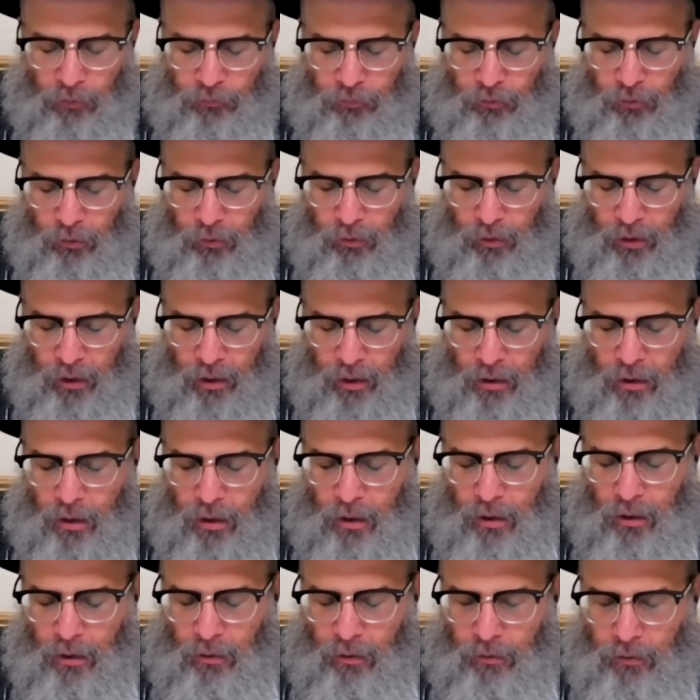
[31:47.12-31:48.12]
to the
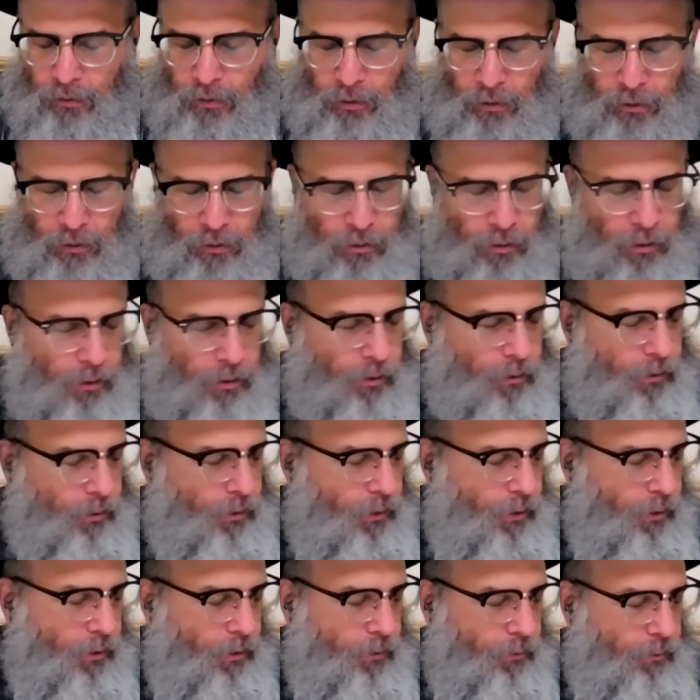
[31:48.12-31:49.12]
uh, uh,
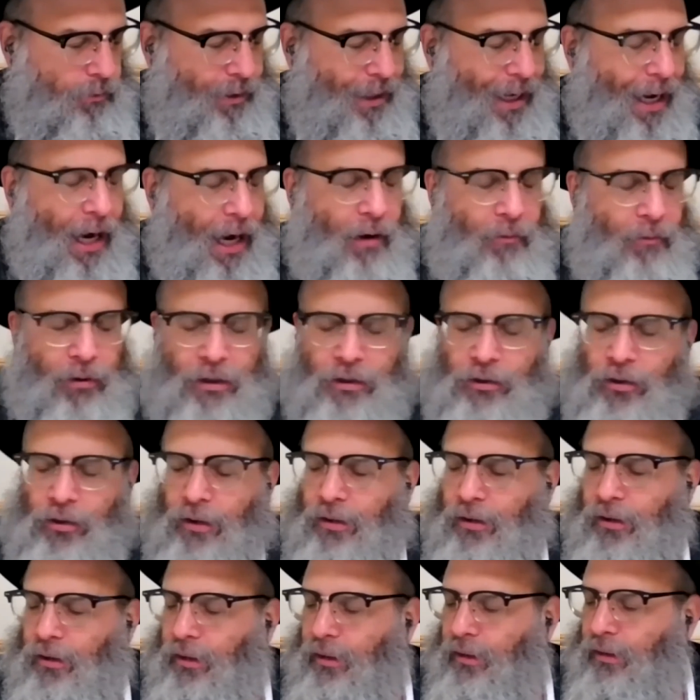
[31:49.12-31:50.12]
uh character,
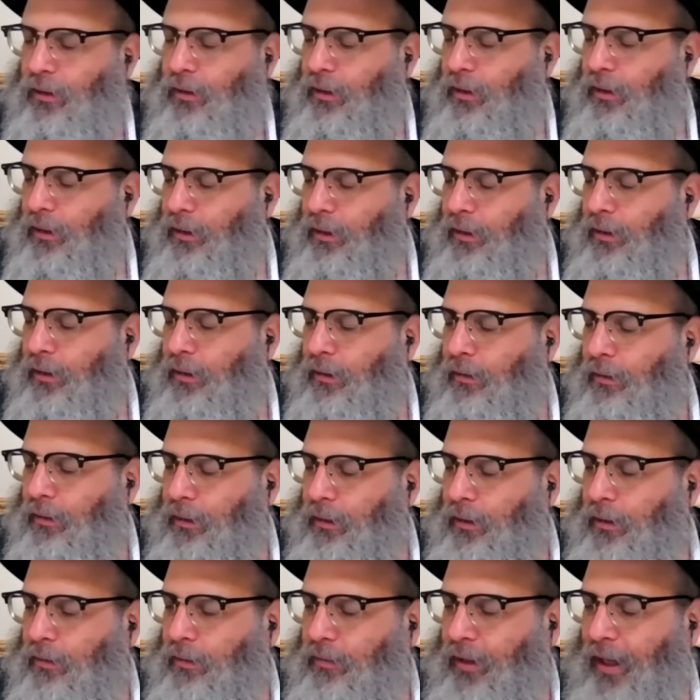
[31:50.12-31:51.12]
the the
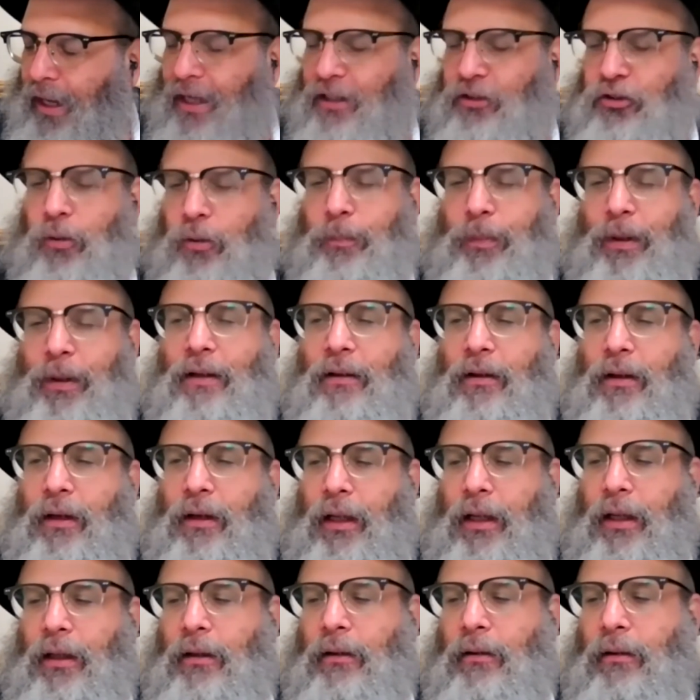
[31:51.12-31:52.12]
the
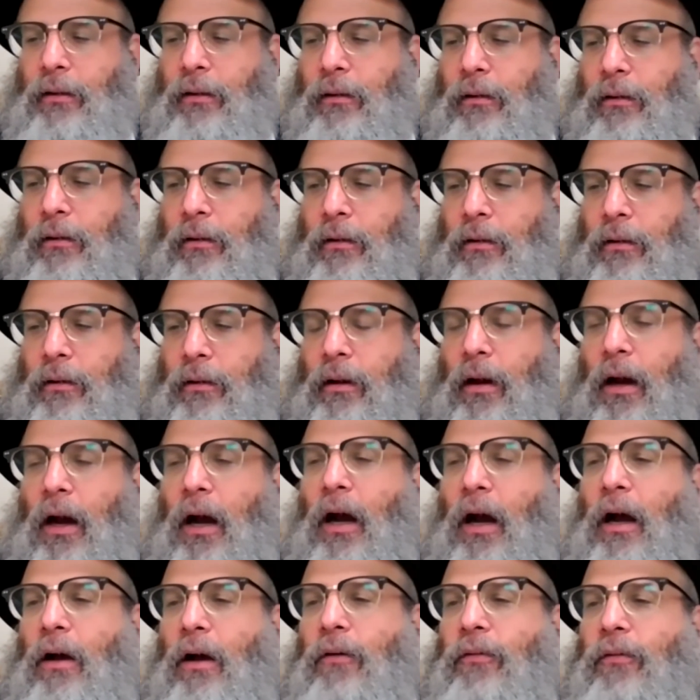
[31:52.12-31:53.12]
tangibility
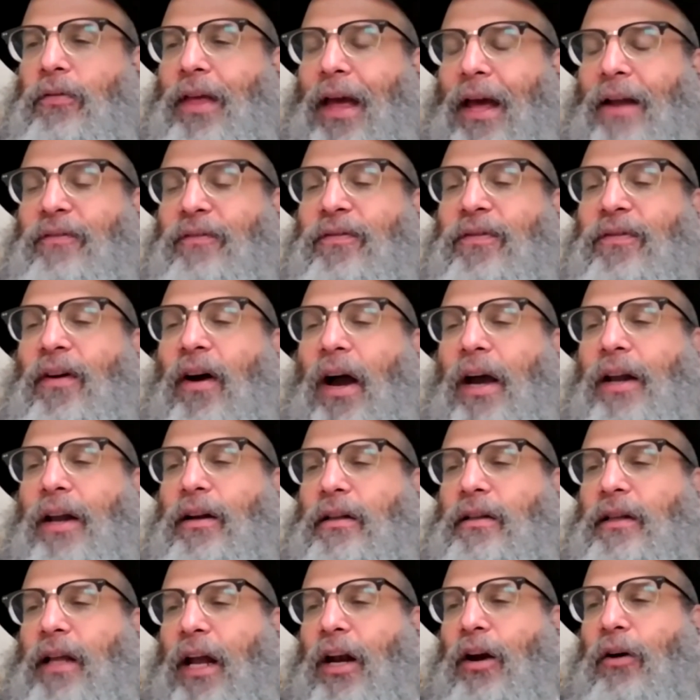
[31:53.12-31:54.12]
of that
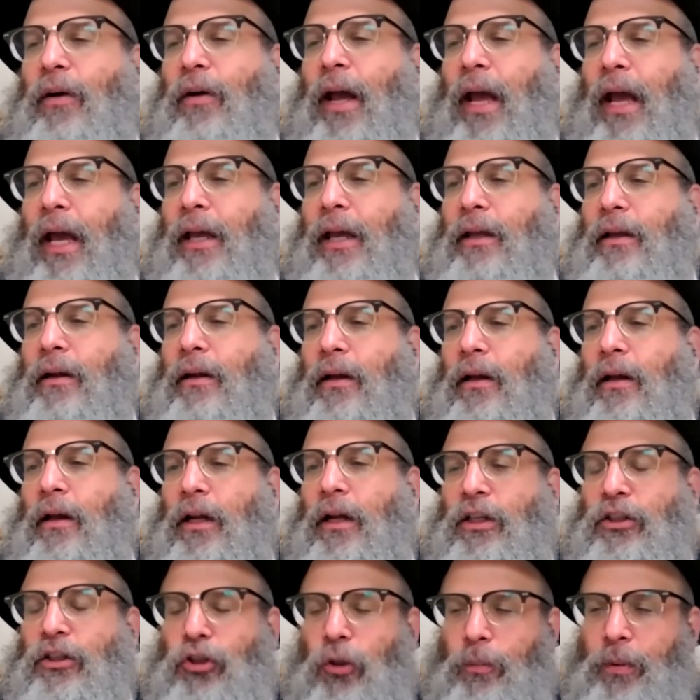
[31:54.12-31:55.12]
final letter hey,
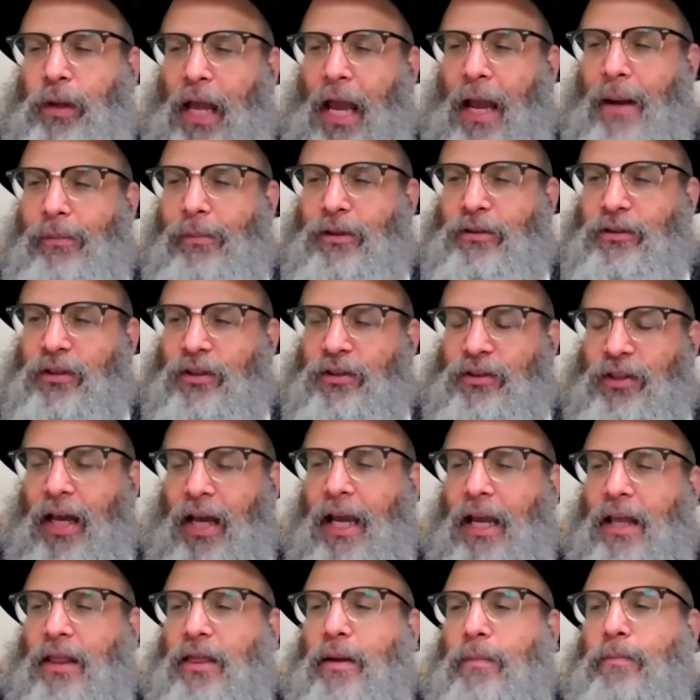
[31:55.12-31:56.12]
to be able to
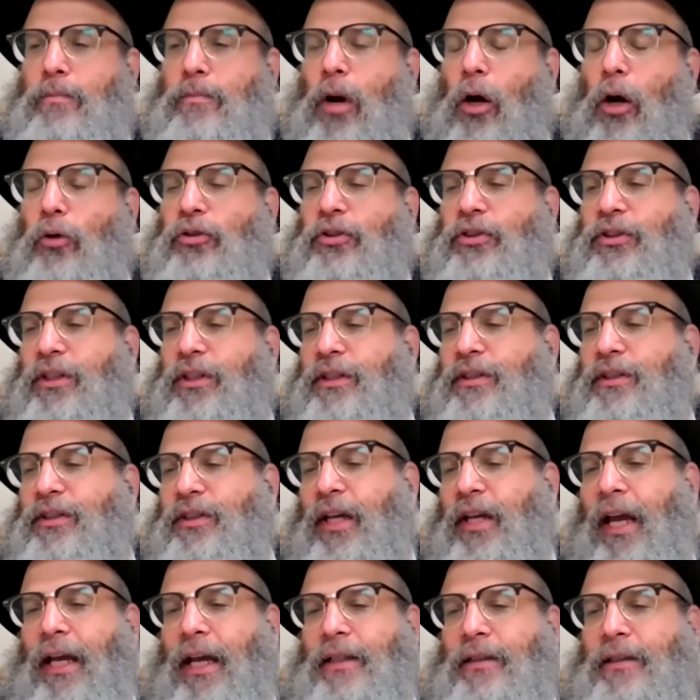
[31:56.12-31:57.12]
take the most
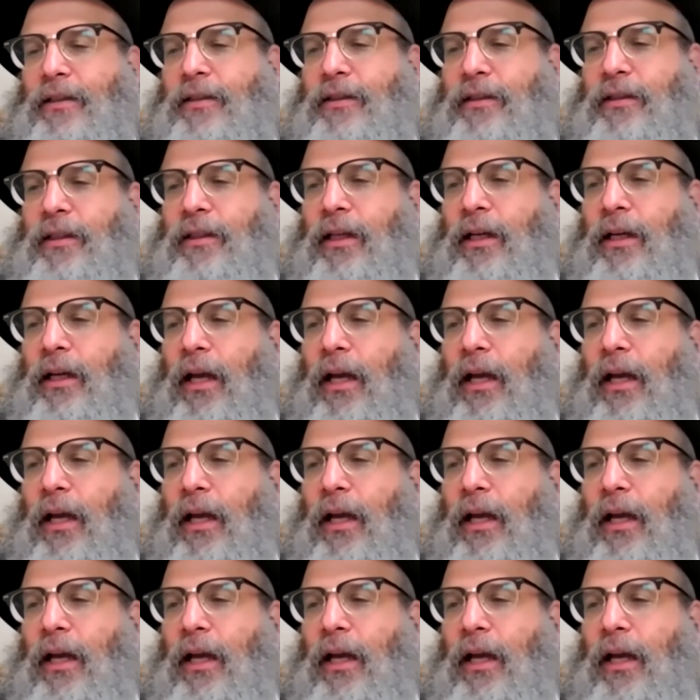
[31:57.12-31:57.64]
intense